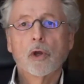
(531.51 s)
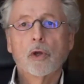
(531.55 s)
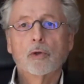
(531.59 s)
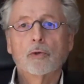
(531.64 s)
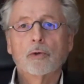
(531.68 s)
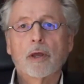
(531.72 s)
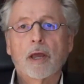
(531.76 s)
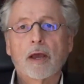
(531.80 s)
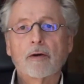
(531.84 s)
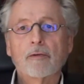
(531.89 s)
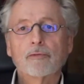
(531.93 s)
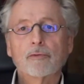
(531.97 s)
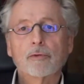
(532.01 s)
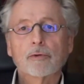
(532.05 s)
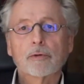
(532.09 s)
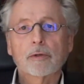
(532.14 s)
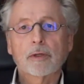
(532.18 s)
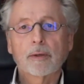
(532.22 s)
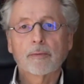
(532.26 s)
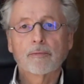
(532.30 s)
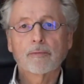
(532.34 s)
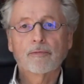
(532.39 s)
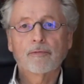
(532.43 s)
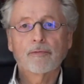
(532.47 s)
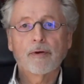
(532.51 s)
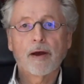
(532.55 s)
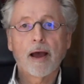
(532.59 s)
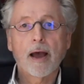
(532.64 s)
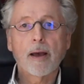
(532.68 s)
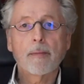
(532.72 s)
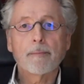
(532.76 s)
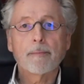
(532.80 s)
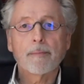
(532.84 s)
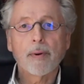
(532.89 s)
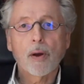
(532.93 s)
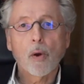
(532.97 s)
you have to give
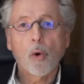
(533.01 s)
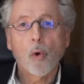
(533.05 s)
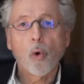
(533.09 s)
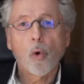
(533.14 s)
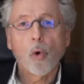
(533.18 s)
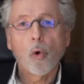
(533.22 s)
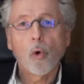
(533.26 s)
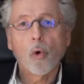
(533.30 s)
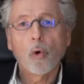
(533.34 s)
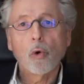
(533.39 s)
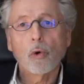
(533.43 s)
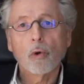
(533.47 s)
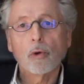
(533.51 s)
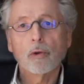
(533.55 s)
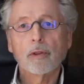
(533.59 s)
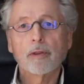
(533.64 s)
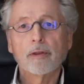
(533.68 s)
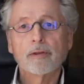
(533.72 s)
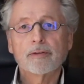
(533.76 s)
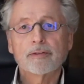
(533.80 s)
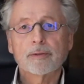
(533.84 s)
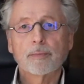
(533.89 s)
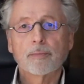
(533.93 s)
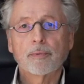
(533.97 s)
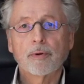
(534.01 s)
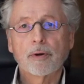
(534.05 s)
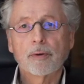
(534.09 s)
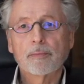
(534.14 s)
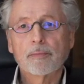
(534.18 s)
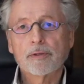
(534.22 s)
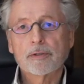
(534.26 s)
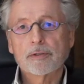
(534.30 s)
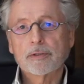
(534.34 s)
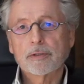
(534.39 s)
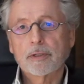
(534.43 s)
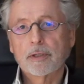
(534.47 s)
up all
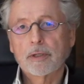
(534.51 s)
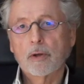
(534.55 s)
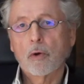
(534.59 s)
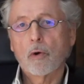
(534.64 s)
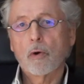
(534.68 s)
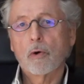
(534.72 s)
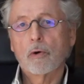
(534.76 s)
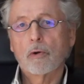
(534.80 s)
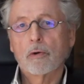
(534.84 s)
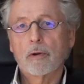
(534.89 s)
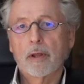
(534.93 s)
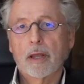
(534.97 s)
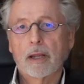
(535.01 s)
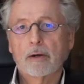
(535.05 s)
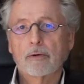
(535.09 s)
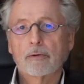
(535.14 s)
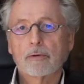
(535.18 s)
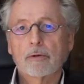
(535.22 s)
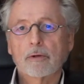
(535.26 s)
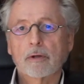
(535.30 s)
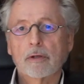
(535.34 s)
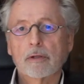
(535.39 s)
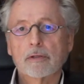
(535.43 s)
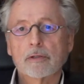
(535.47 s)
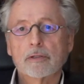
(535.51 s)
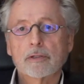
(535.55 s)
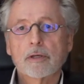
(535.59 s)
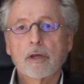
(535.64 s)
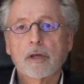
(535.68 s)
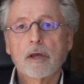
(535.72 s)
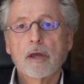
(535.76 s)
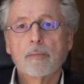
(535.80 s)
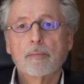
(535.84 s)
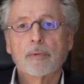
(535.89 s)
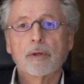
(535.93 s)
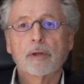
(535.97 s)
supremacy, all arrogance,
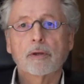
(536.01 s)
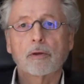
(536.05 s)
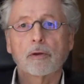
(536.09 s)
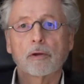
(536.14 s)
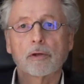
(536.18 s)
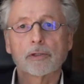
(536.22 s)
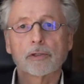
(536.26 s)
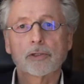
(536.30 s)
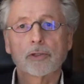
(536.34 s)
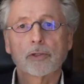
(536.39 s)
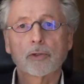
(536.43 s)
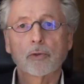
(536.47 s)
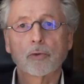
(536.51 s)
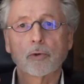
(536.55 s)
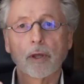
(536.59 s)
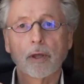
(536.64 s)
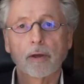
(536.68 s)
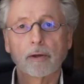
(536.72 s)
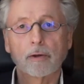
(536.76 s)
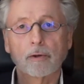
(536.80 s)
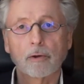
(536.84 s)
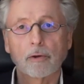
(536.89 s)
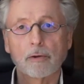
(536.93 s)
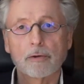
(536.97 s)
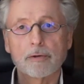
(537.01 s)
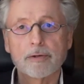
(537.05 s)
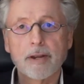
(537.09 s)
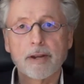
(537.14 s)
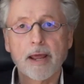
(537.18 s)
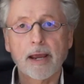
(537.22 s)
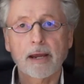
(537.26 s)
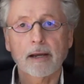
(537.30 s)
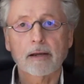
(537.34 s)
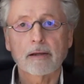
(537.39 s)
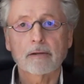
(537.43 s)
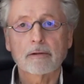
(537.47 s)
because you
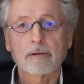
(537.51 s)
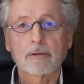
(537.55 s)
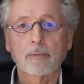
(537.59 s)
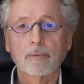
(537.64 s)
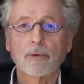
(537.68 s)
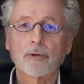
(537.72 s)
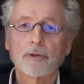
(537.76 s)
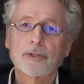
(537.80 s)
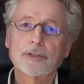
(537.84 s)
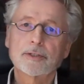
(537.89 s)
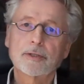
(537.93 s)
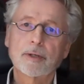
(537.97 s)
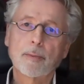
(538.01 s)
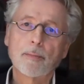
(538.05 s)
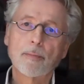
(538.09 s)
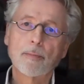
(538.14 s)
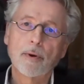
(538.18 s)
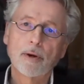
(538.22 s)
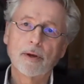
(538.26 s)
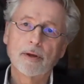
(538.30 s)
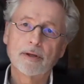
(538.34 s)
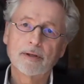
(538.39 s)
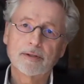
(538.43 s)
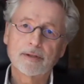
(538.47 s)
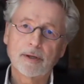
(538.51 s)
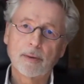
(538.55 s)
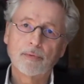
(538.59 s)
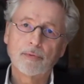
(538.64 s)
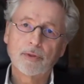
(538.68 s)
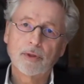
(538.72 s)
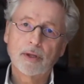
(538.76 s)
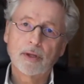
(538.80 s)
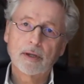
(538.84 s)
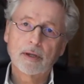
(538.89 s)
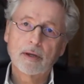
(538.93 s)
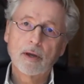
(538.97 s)
connect with
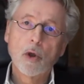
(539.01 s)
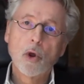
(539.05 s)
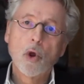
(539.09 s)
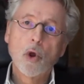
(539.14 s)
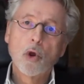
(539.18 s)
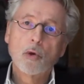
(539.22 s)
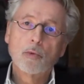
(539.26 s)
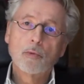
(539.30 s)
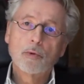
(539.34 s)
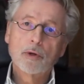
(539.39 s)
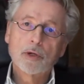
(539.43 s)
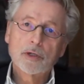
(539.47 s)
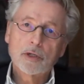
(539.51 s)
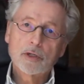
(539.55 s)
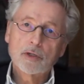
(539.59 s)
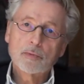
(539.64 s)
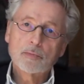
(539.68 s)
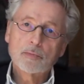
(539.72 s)
something which is